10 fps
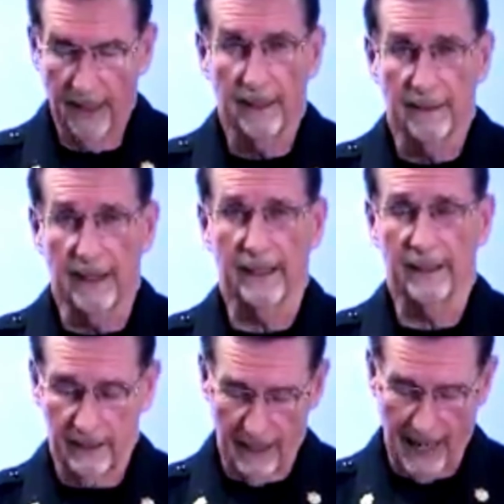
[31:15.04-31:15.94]
This
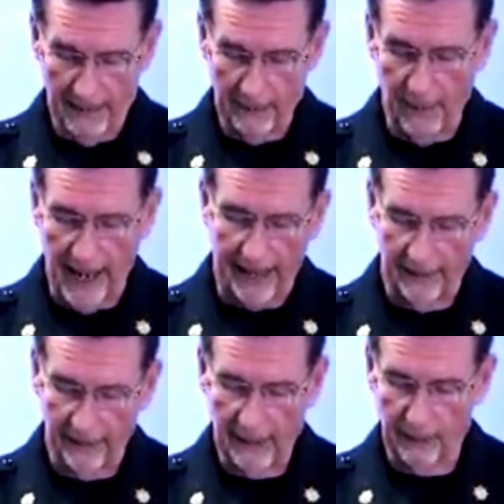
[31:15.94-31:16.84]
is common
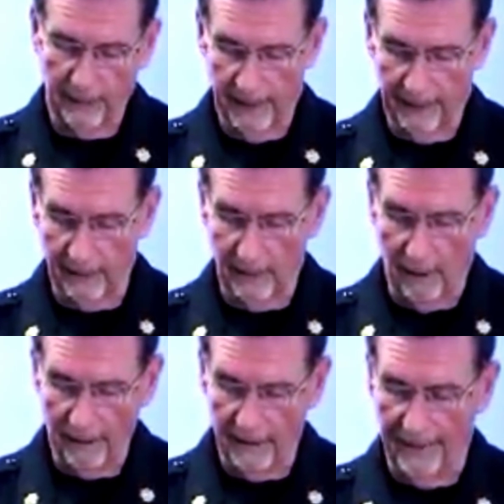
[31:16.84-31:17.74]
practice to prevent the
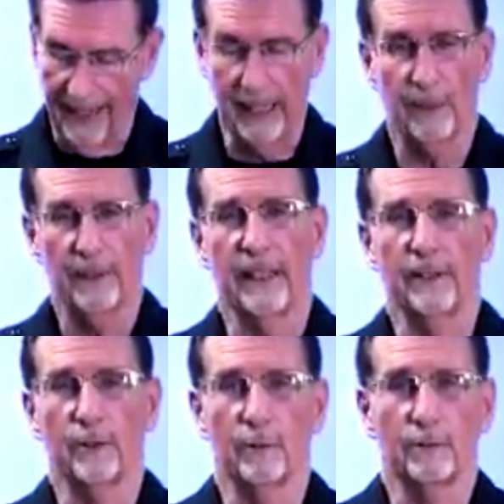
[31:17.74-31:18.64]
loss of any
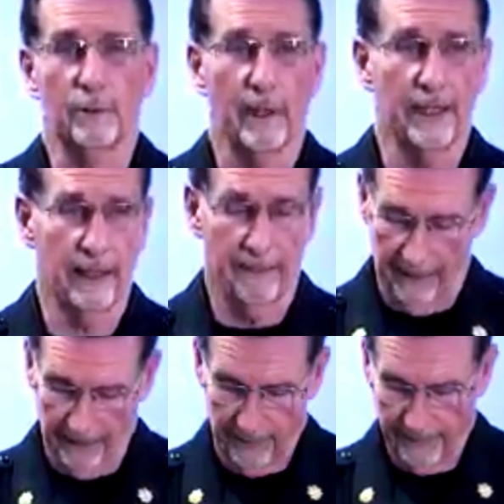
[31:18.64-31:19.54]
potential trace
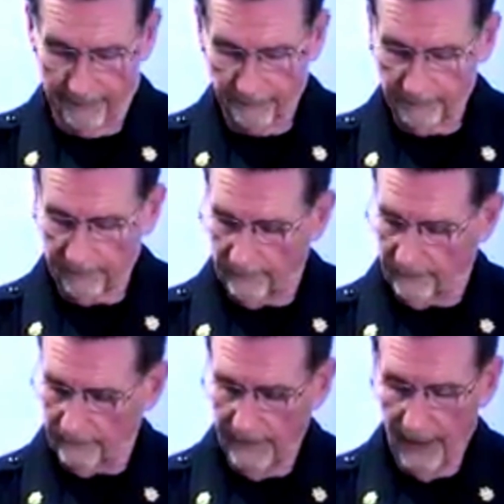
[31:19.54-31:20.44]
evidence.
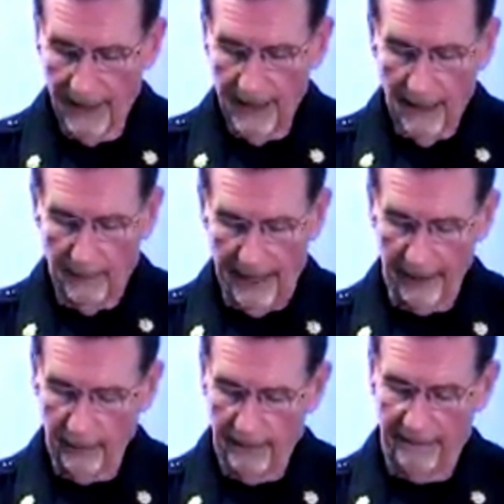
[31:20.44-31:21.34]

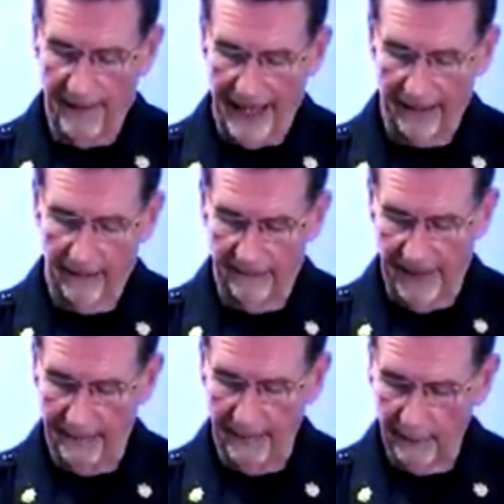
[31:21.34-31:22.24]
Based on the fact that the
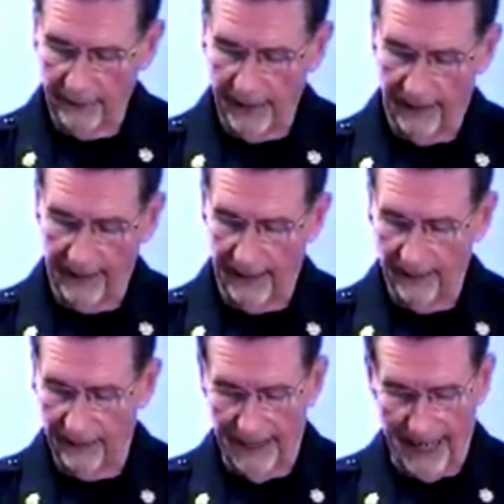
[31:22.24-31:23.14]
family was telling
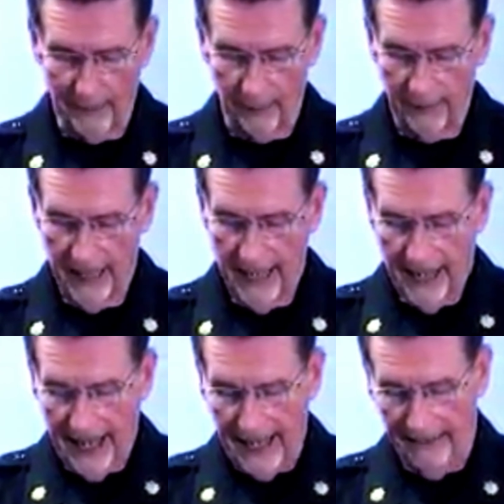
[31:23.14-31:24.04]
us that neighbors
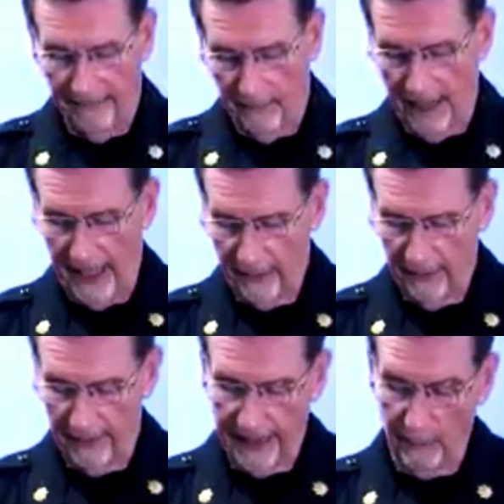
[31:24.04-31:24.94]
had information
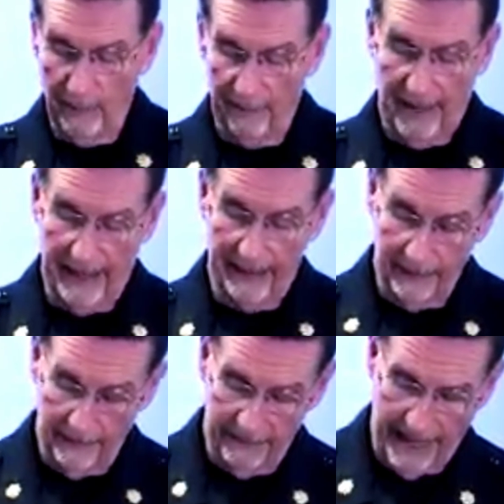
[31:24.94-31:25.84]
that they were providing
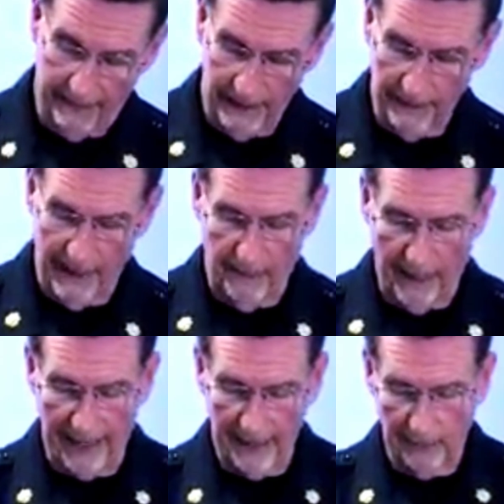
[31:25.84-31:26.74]
to the family about
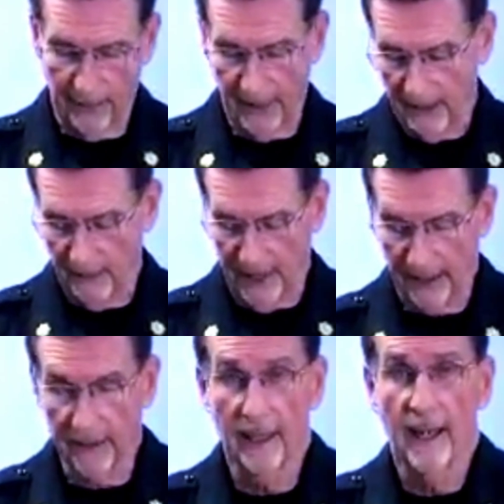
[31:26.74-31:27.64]
possible
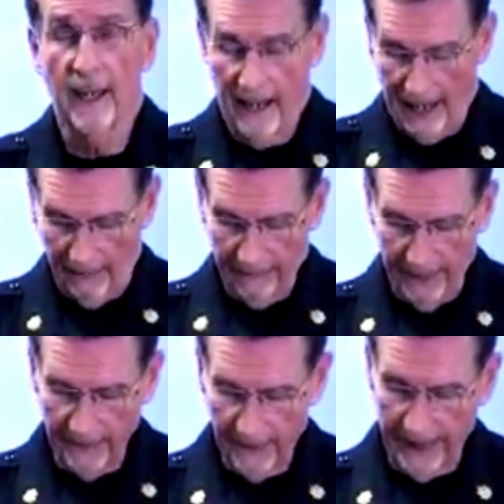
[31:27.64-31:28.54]
suspects, our
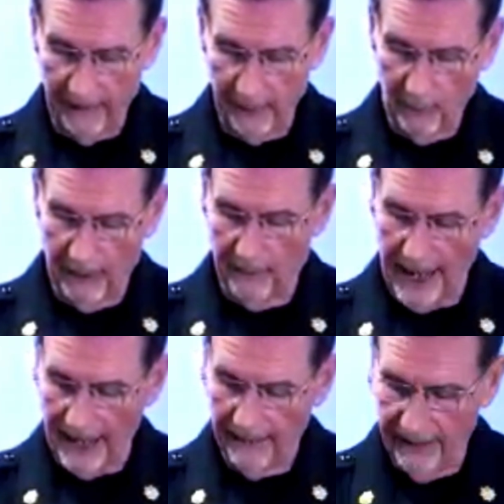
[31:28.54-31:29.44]
investigators went
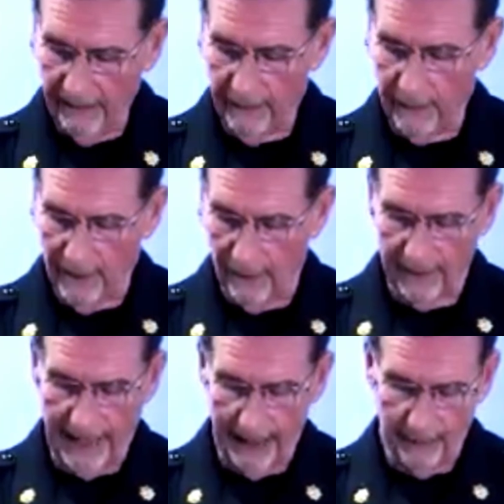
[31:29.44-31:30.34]
back to interview those
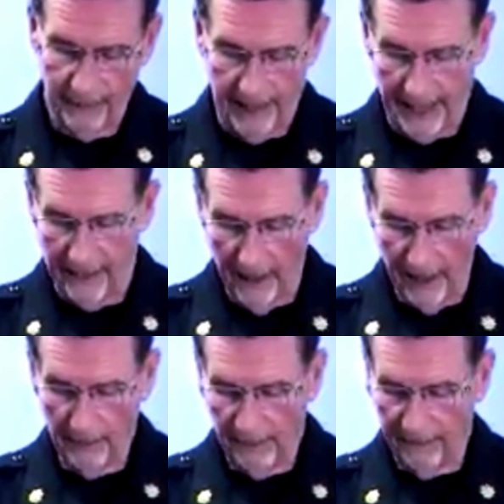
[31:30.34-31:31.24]
neighbors, and
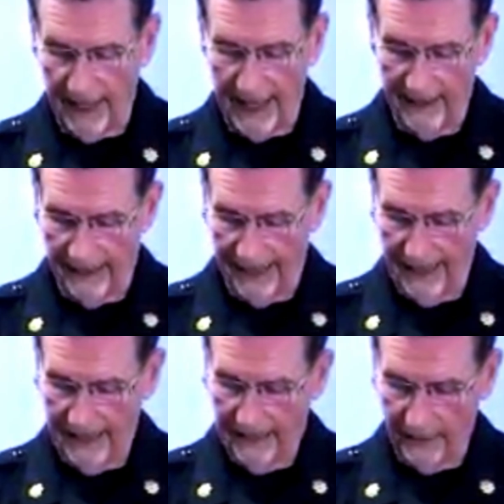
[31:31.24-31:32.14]
none provided
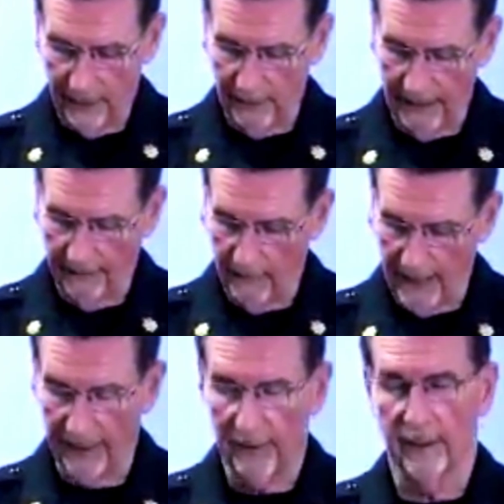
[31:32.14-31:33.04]
any additional
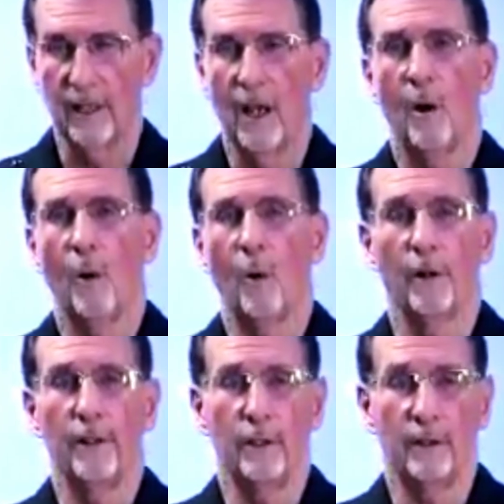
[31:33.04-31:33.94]
information
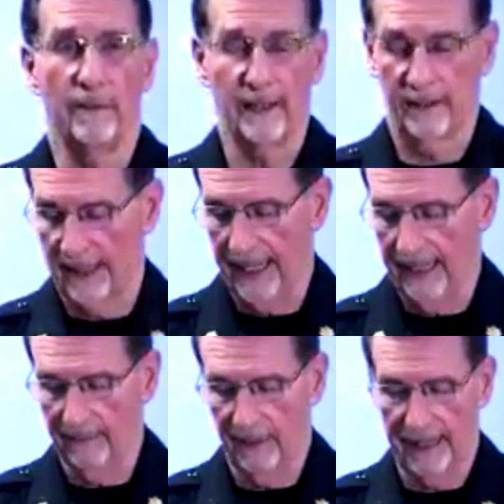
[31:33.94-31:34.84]
or new
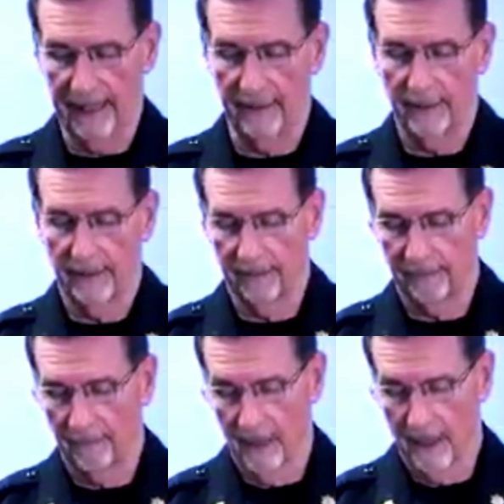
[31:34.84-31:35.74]
investigative leads.
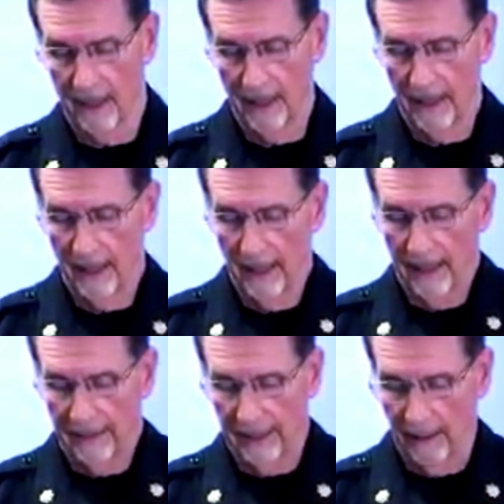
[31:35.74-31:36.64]

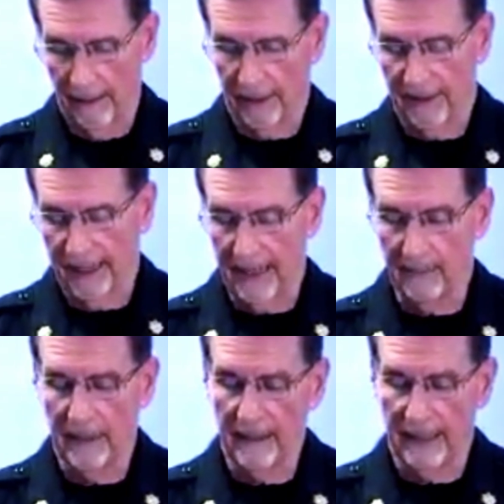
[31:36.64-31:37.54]
There is a
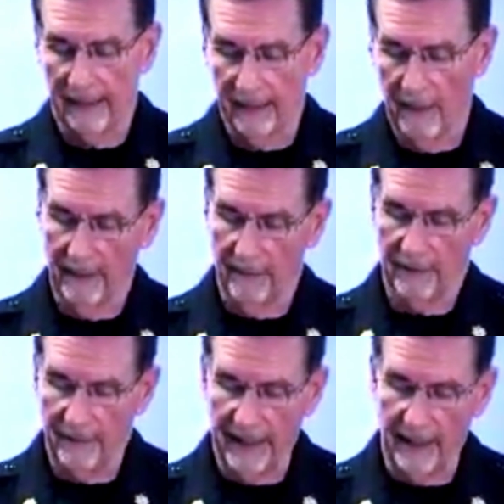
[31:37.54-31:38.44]
statement in the
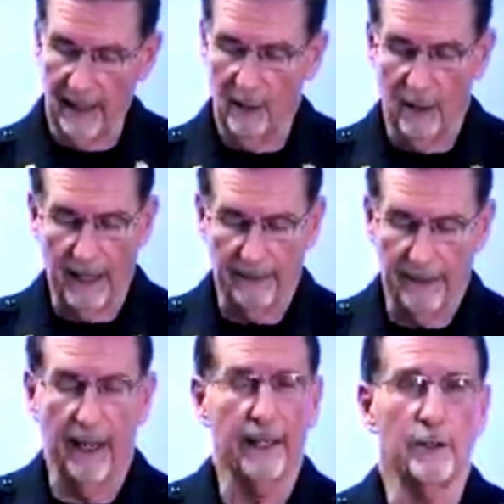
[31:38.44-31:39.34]
mother's video about
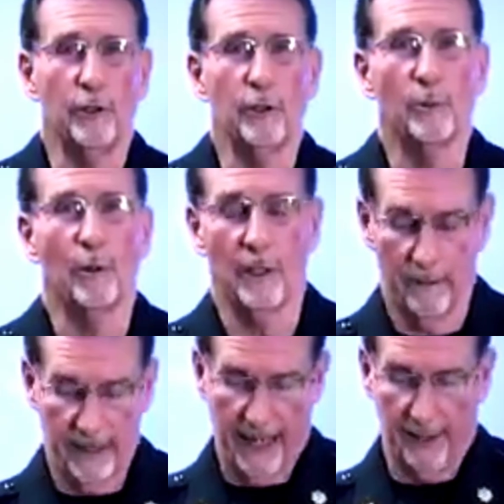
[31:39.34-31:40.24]
the unusual
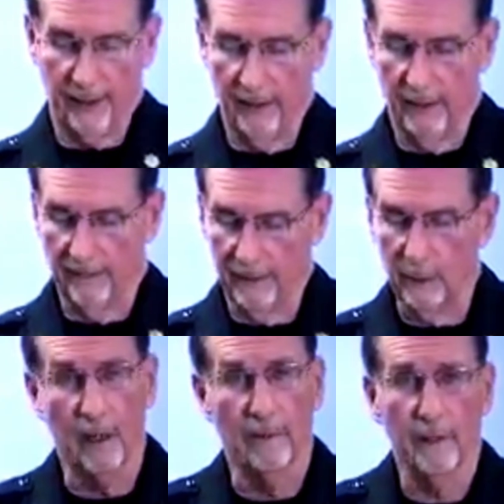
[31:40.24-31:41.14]
location of the
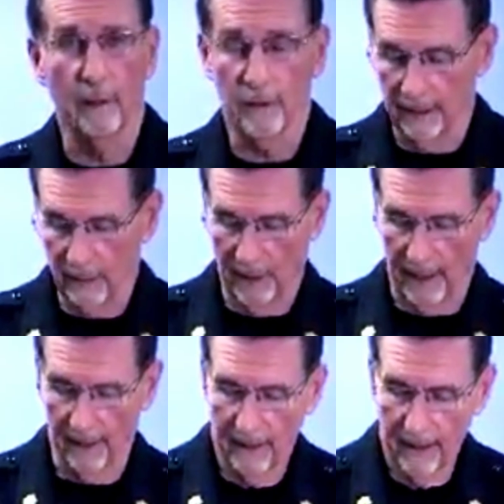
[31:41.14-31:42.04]
12-year-old's underwear.